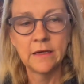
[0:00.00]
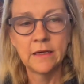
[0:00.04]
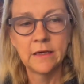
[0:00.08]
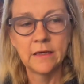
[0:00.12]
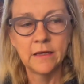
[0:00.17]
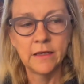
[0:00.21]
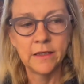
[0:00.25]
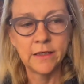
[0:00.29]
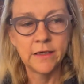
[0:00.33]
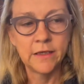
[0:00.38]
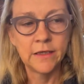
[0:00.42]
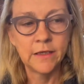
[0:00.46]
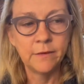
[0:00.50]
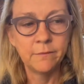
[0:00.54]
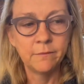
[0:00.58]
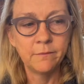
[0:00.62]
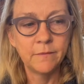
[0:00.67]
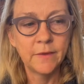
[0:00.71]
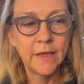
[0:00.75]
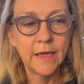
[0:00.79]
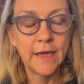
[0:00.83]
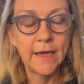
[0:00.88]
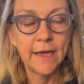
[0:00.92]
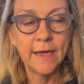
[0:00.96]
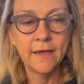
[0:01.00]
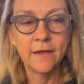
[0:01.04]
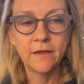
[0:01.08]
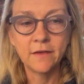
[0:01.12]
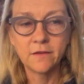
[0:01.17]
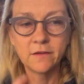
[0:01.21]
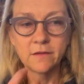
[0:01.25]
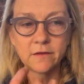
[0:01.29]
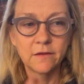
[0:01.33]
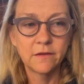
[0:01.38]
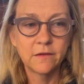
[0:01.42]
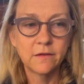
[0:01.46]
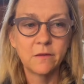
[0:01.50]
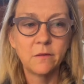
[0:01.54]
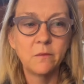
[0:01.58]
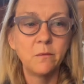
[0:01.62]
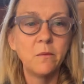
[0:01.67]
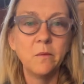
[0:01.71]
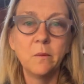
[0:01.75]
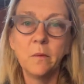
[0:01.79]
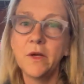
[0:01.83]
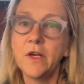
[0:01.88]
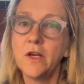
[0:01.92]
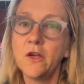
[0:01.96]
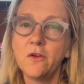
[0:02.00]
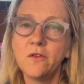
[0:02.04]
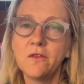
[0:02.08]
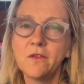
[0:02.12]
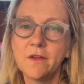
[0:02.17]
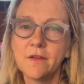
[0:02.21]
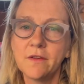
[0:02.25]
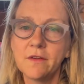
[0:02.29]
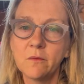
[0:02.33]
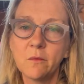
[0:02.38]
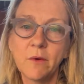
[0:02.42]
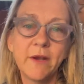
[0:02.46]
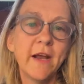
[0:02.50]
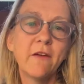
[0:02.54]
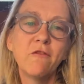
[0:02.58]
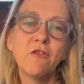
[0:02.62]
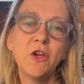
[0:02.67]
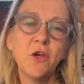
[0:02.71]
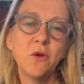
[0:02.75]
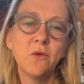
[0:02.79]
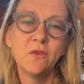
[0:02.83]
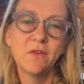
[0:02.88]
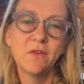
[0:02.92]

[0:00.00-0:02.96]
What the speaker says: and whenever you use